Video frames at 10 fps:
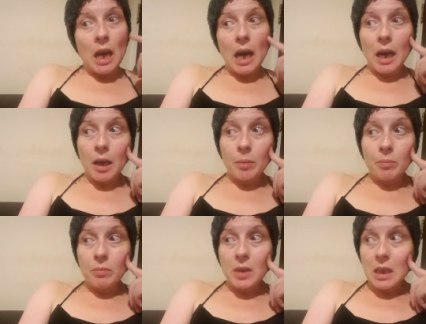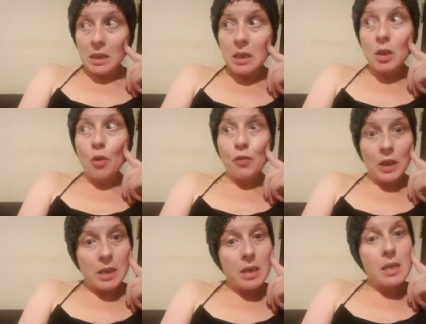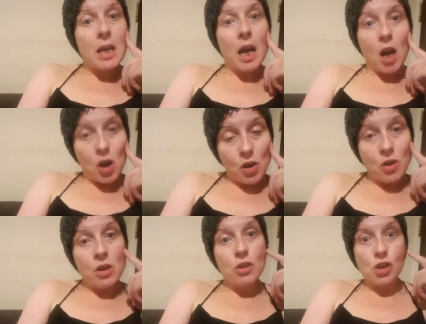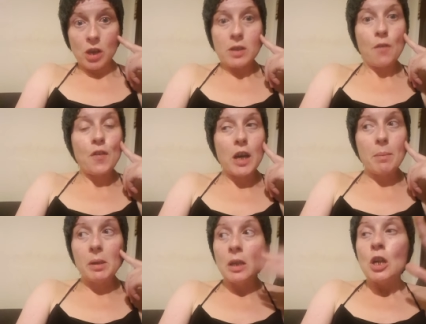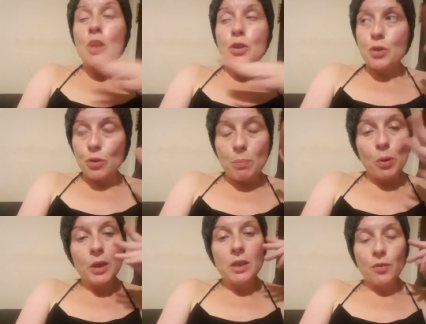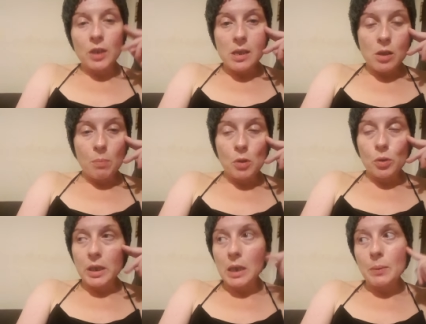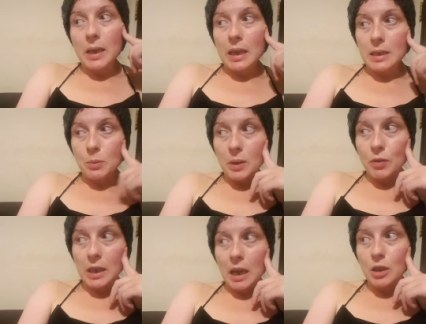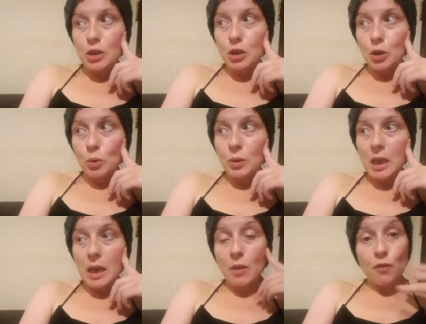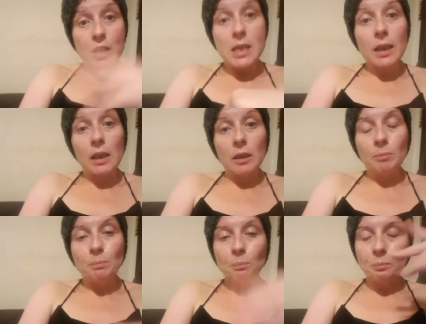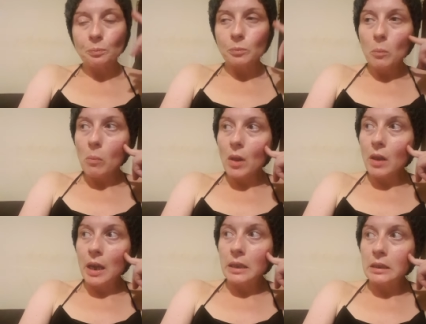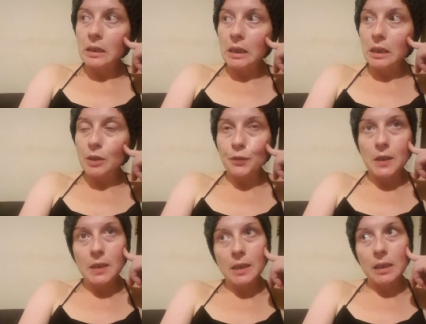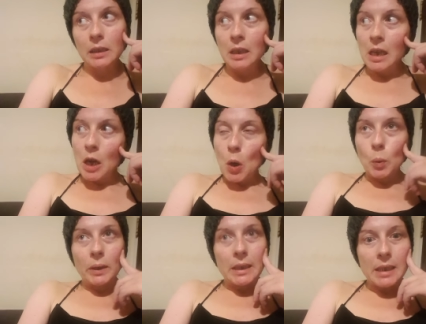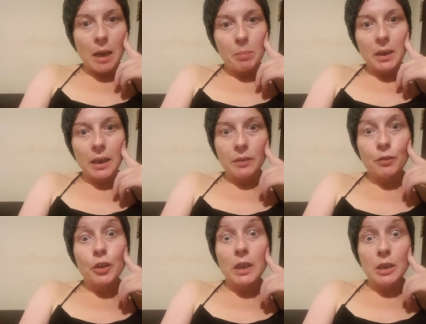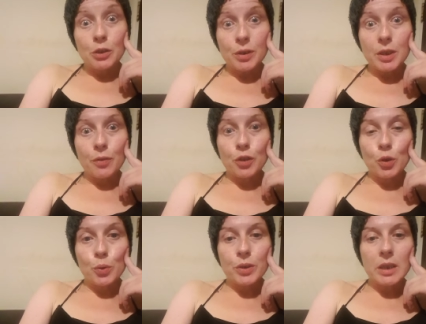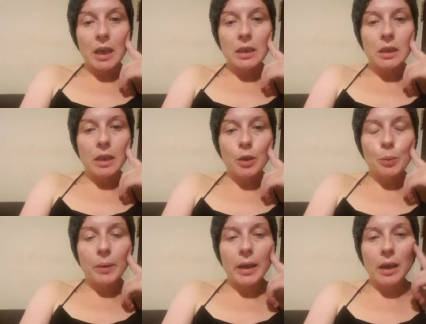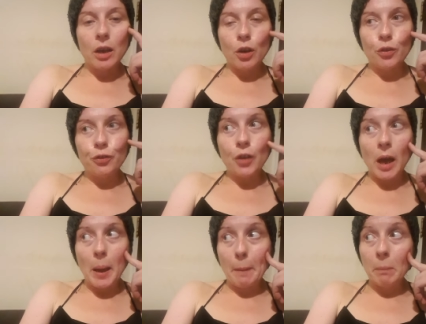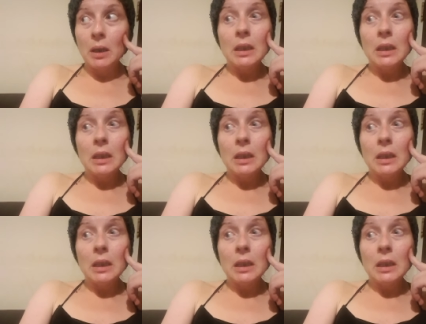Um, these offences are unjustifiable. So, the point of this upload, anyway, is with regard to the physical. And uh, the physical, when it's happening, for the interest of those that are aware of um,